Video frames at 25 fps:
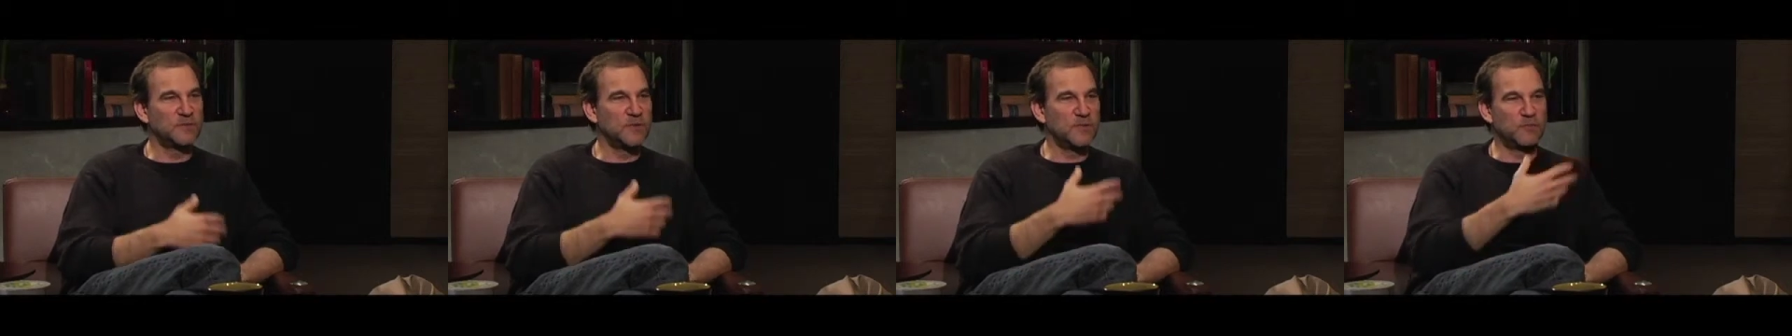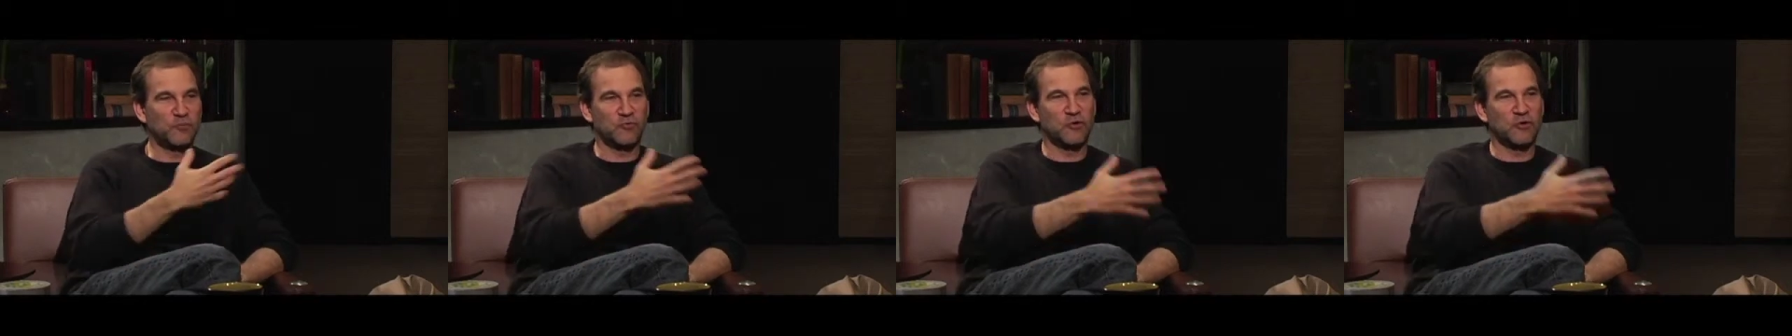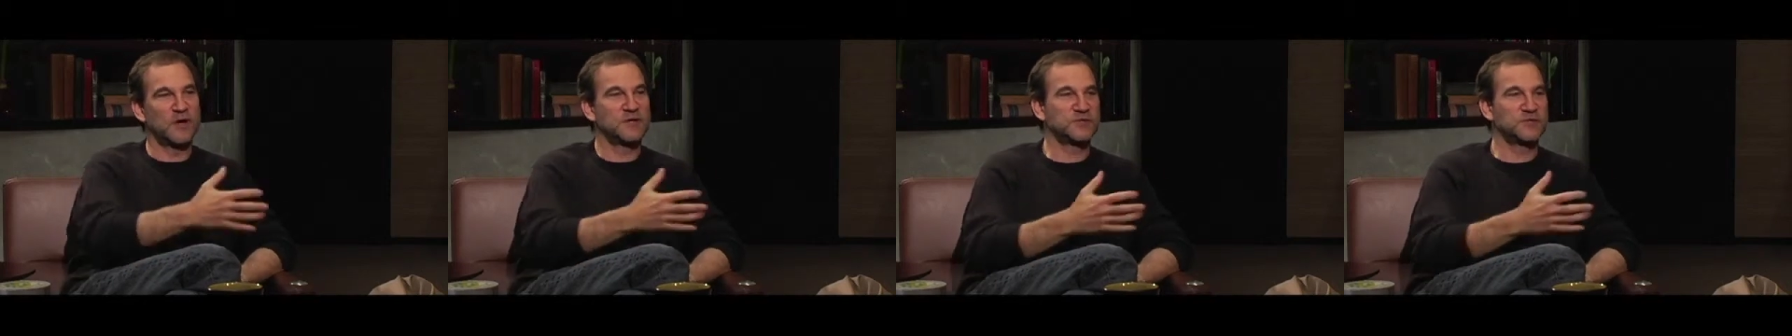be
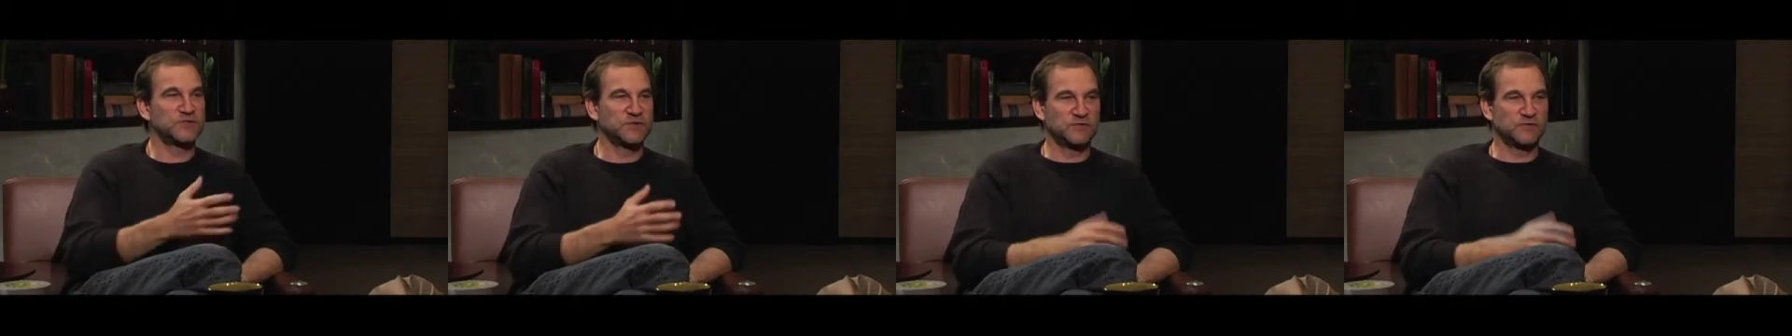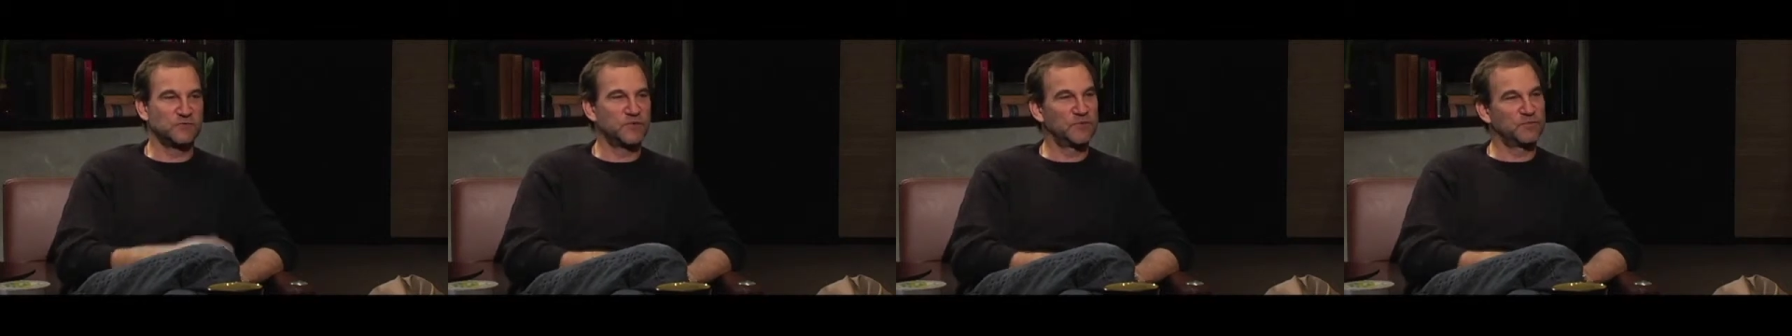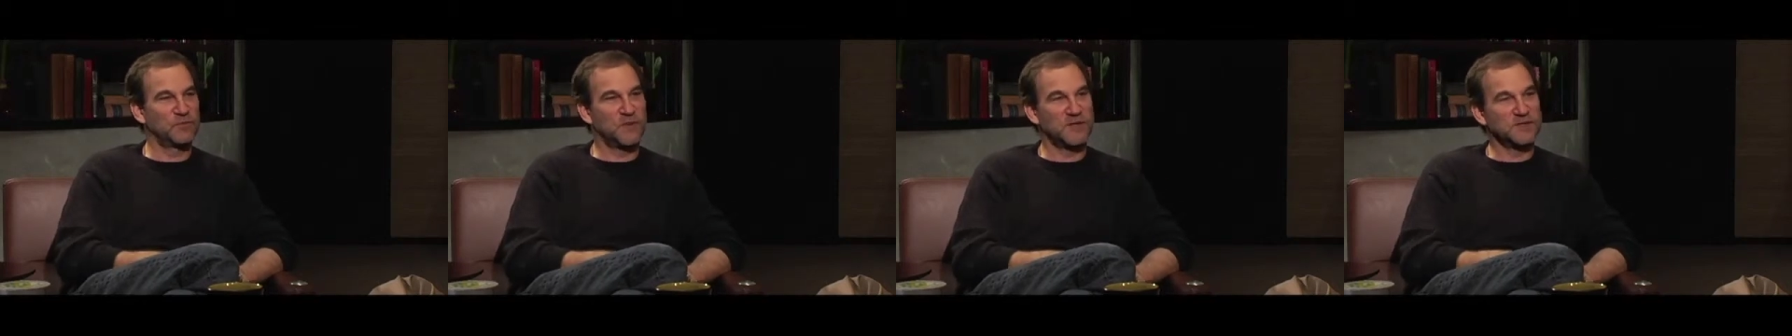
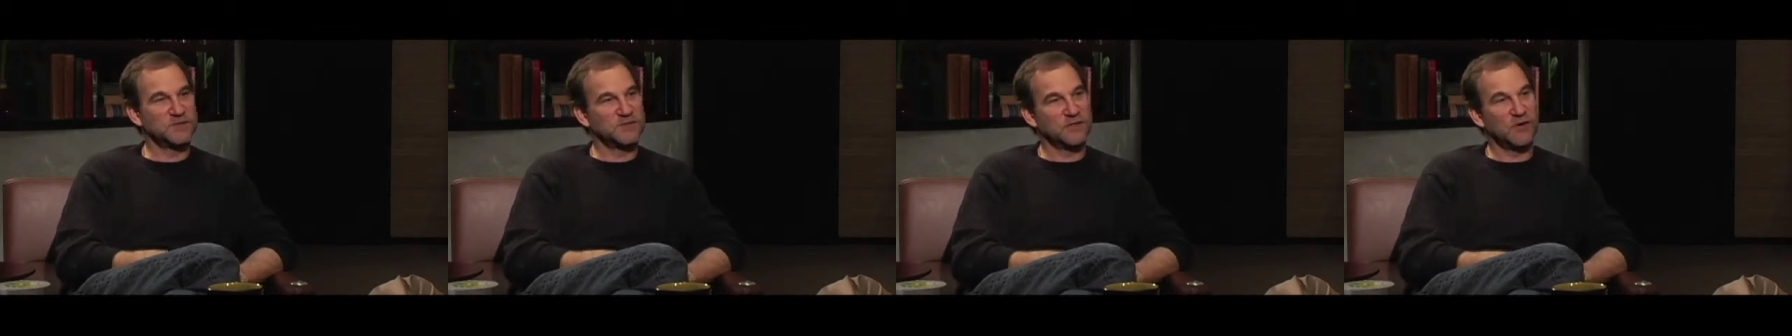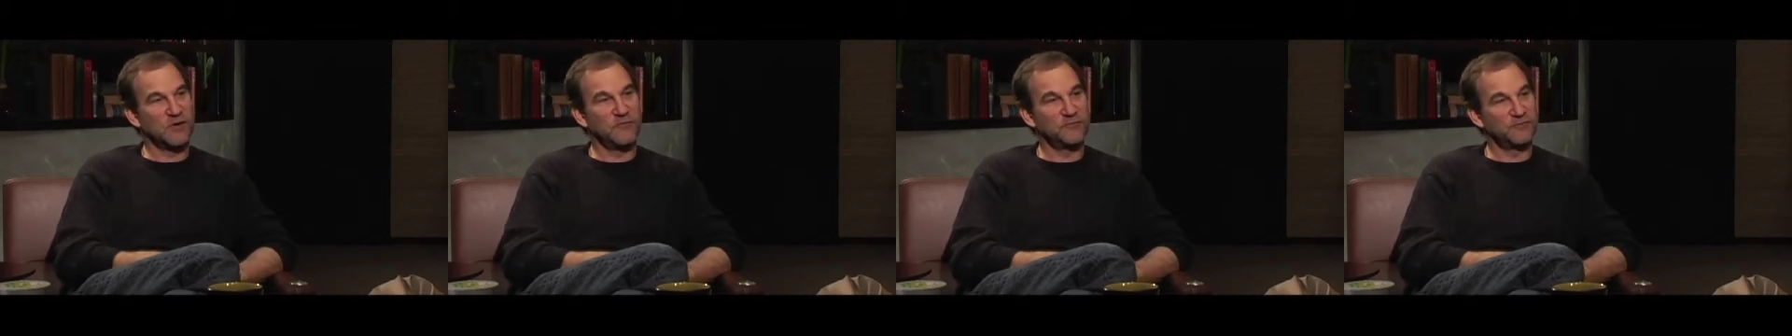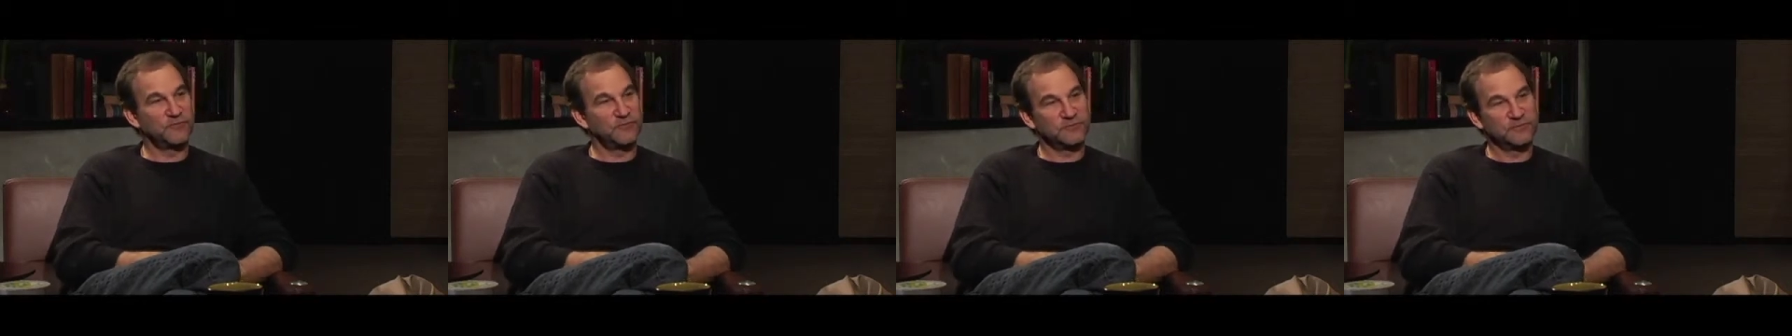precious with
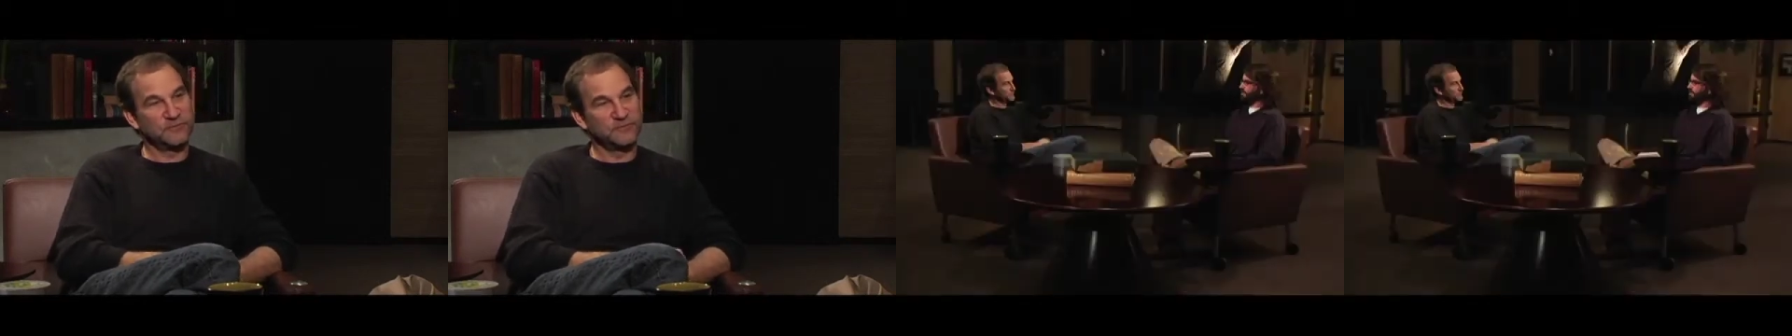myself.